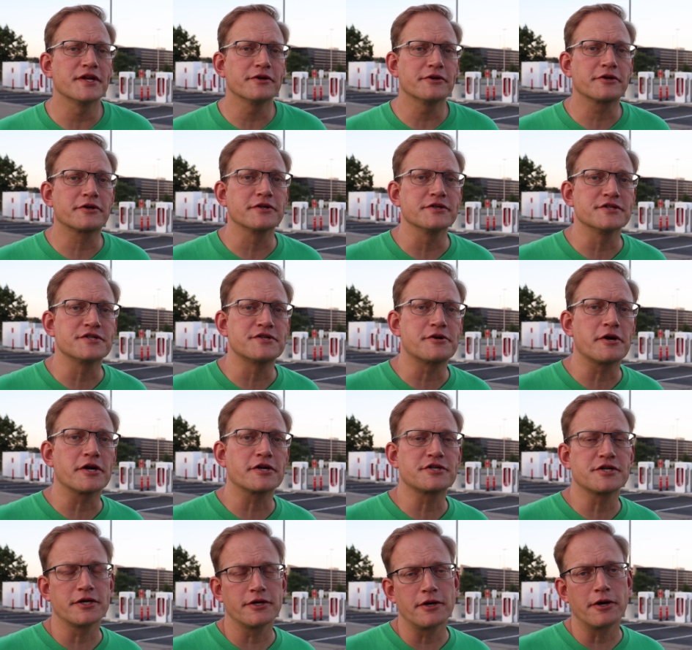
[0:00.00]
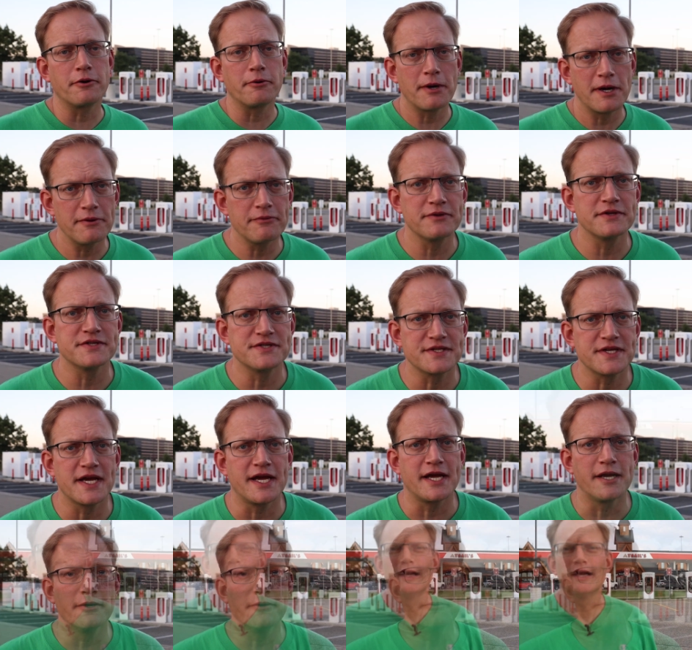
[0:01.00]
under construction around the
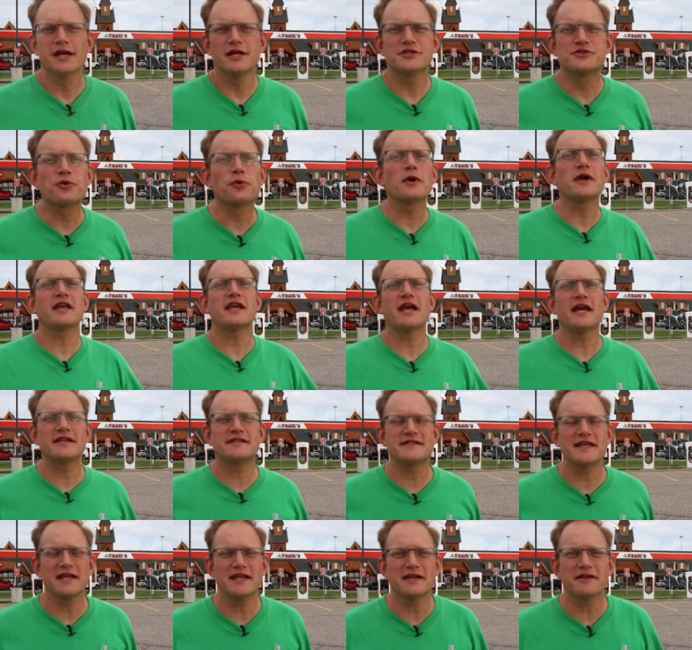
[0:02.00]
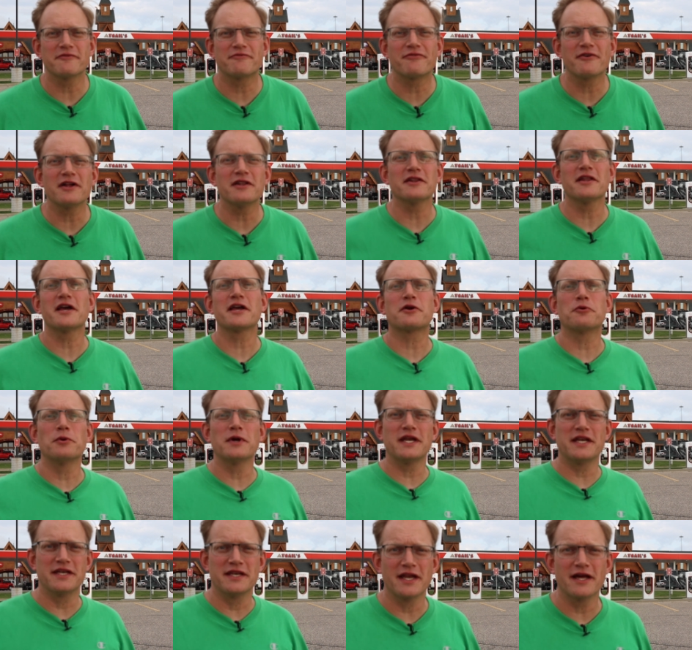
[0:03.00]
state. In 2018, it felt like
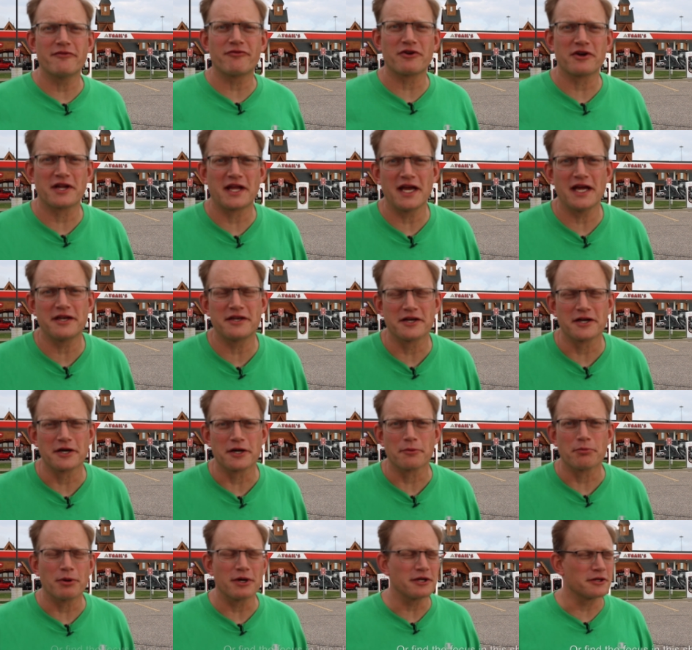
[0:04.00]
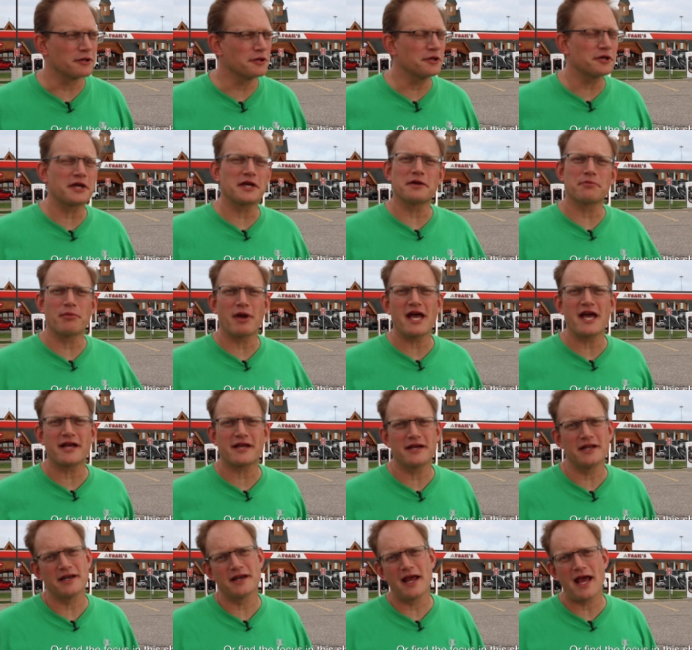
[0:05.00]
we'd never get here, but looking
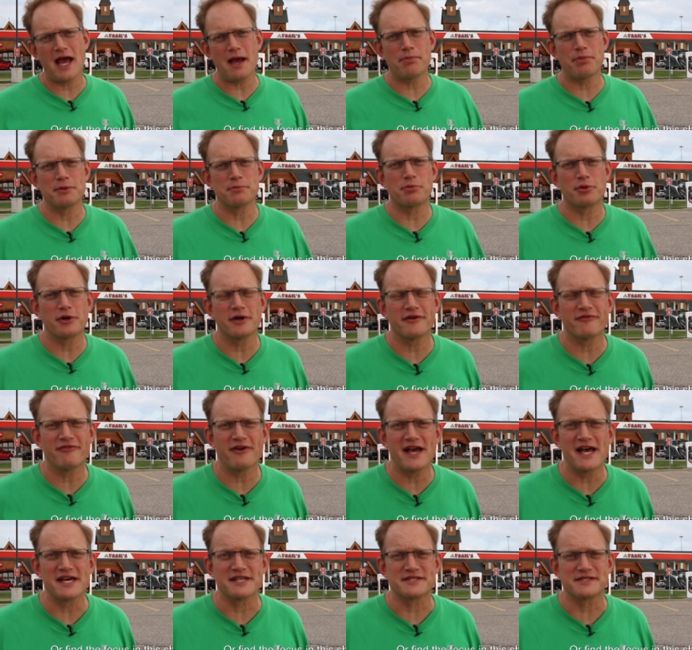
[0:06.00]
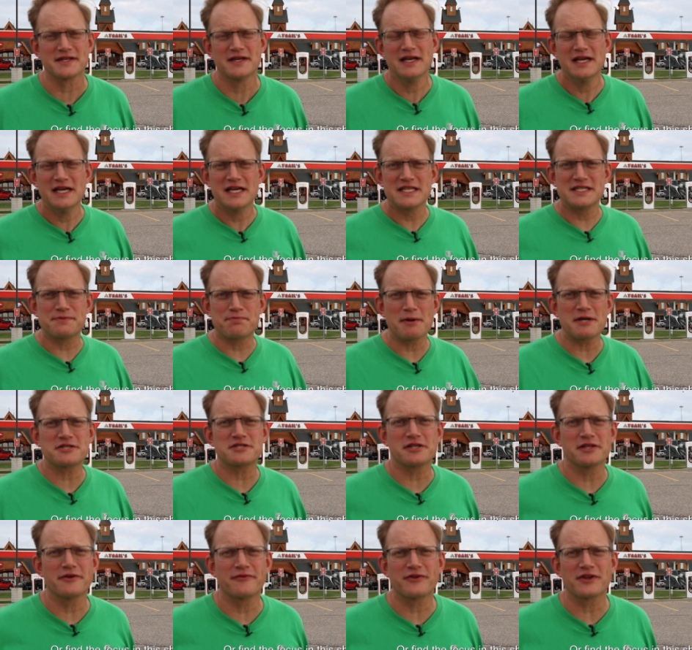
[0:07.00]
back, it happened pretty fast,
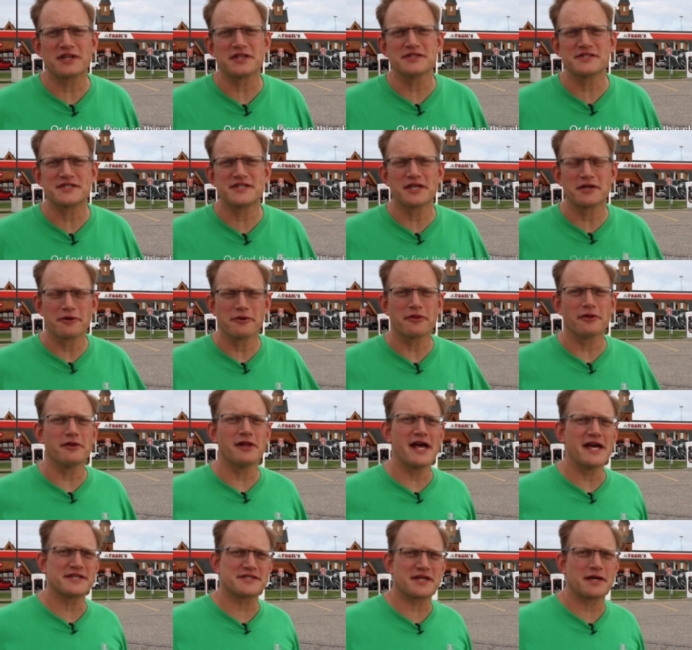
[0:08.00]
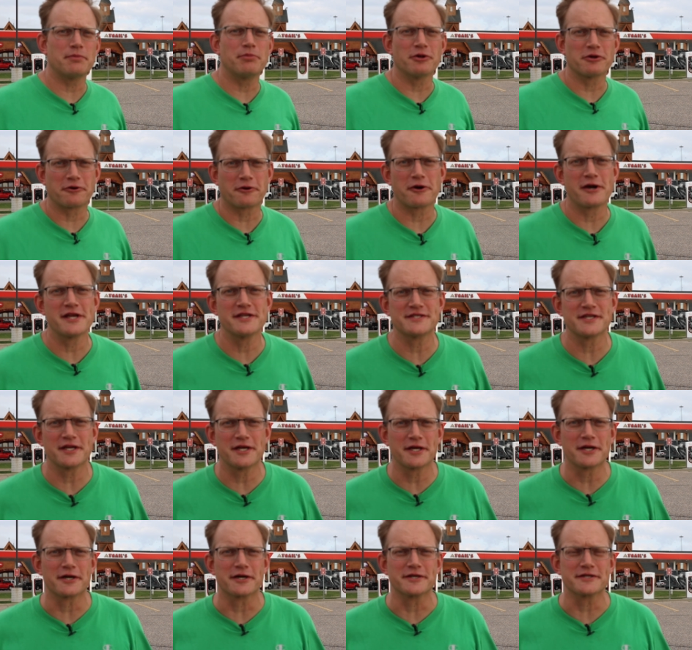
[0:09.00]
especially if you consider the last couple crazy
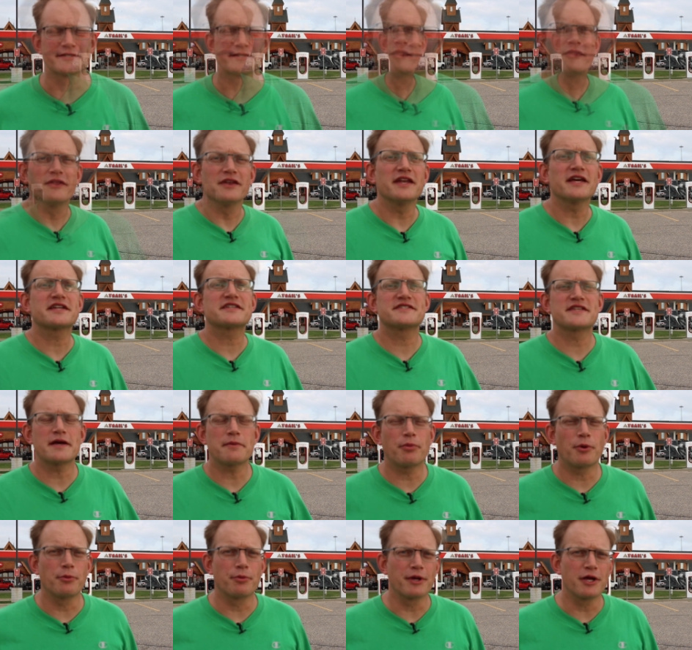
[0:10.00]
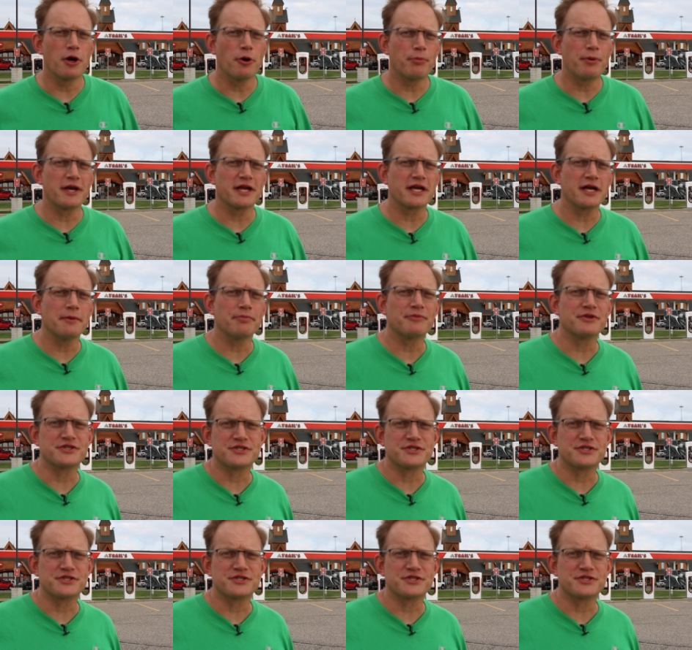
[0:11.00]
years. The next step will be opening up the